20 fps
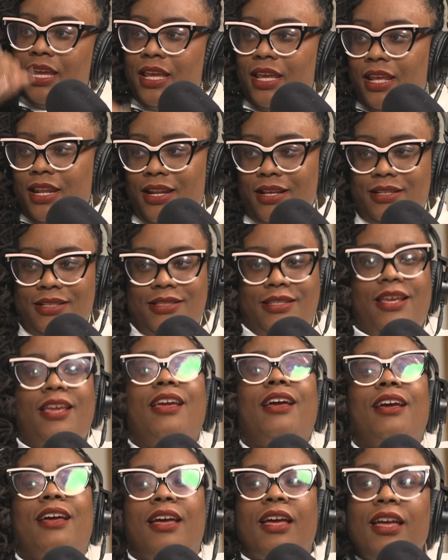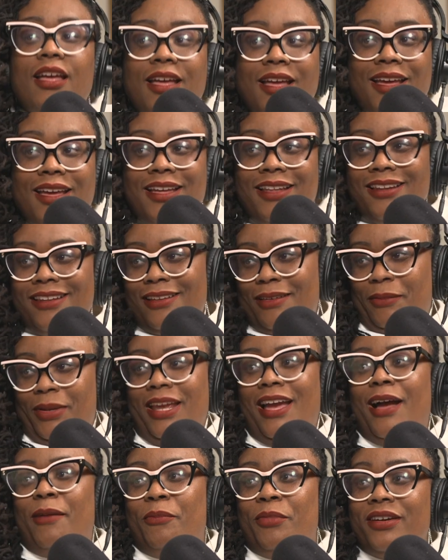I was like,
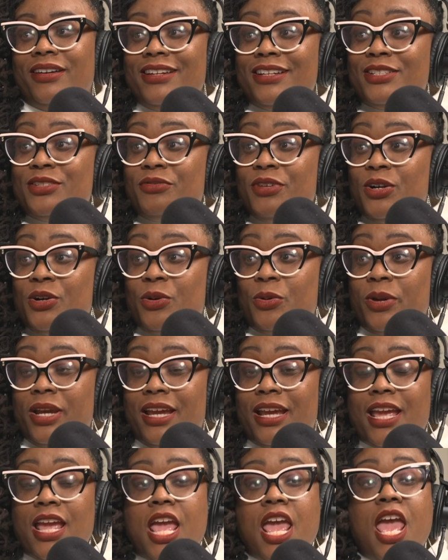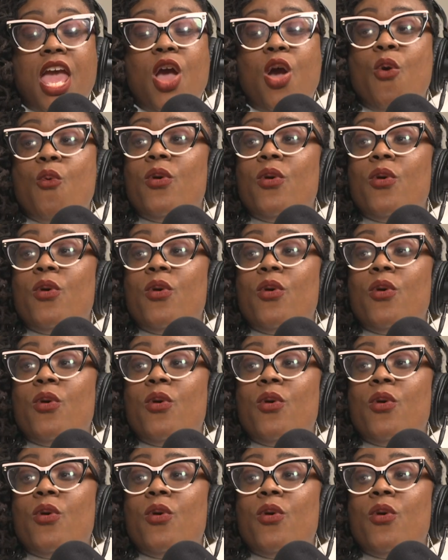hop on this real quick.